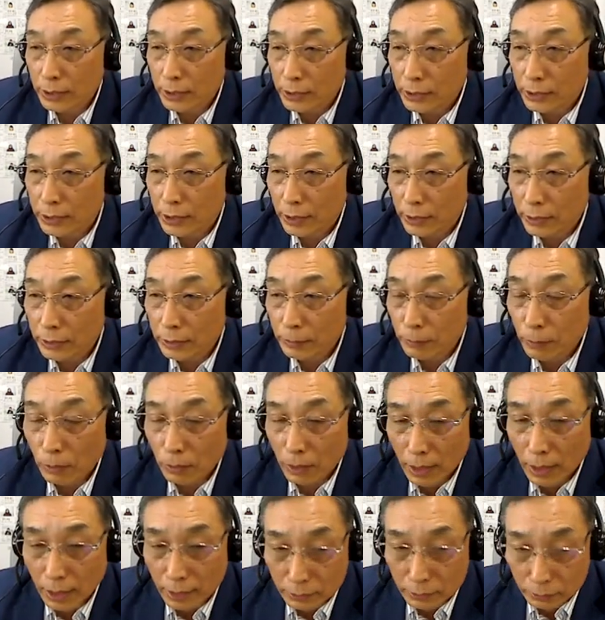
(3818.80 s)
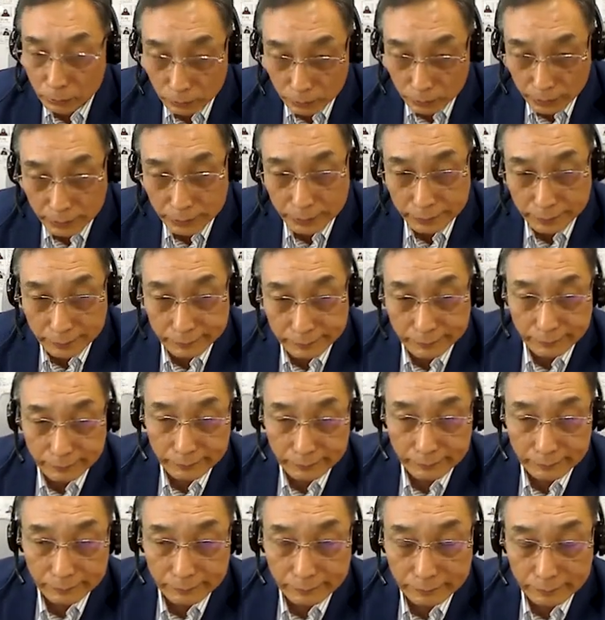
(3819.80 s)
One of the chairman of
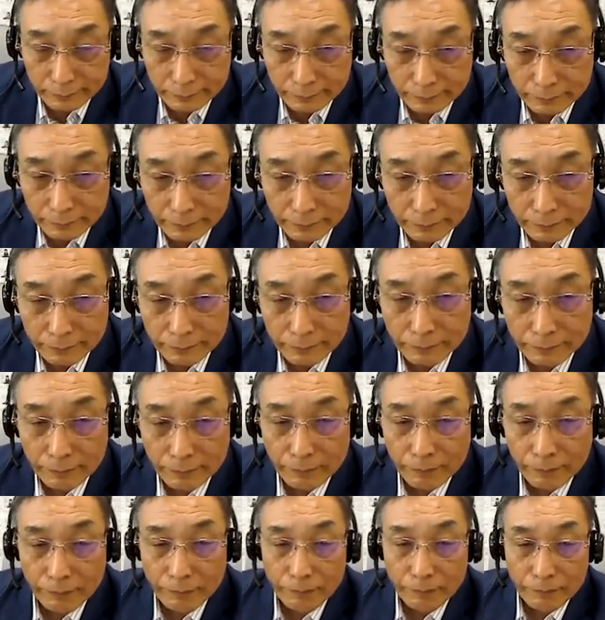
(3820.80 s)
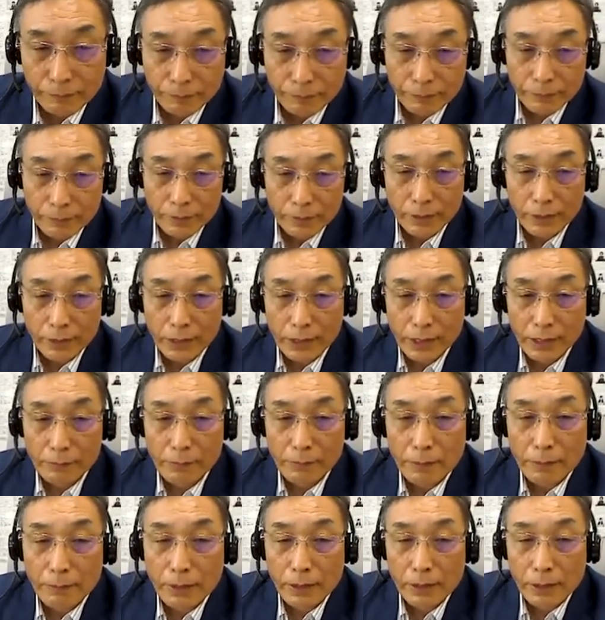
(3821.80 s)
PTA,
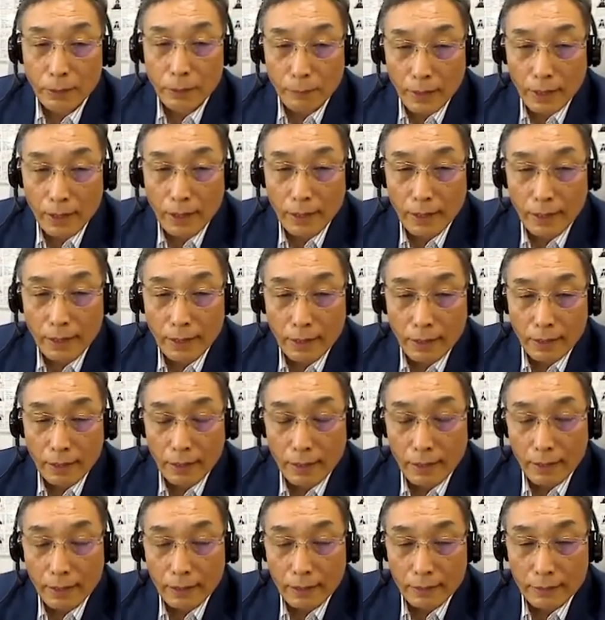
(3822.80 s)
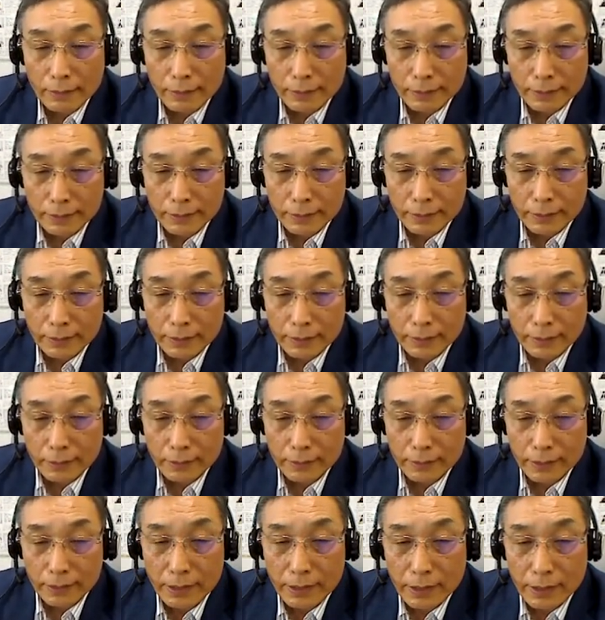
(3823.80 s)
well, actually, some EG, uh,
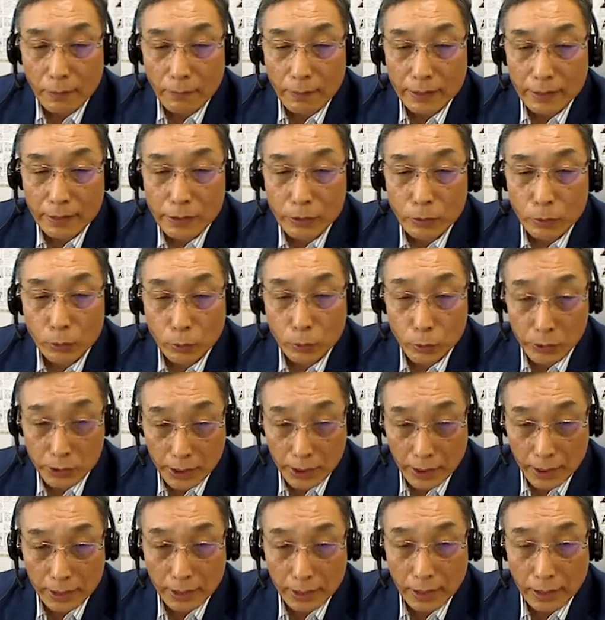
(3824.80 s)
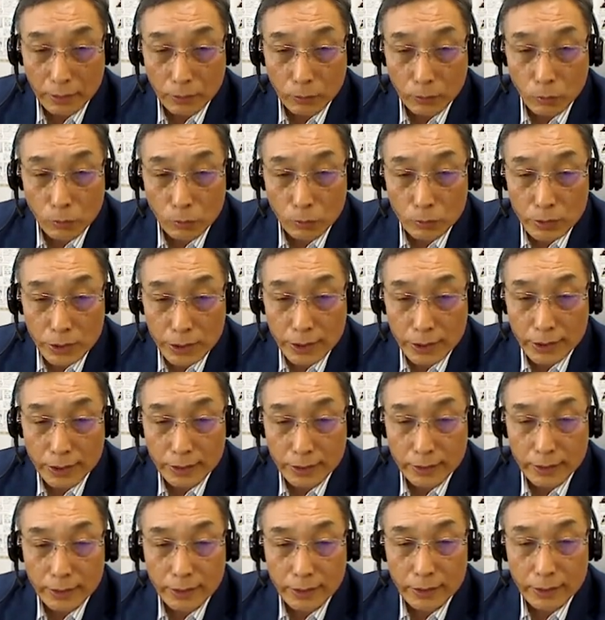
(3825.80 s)
EJS already have PTA
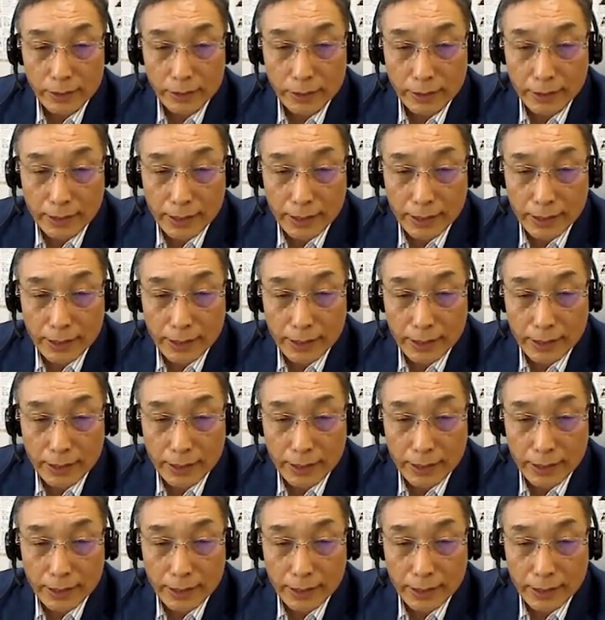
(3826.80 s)
organizations.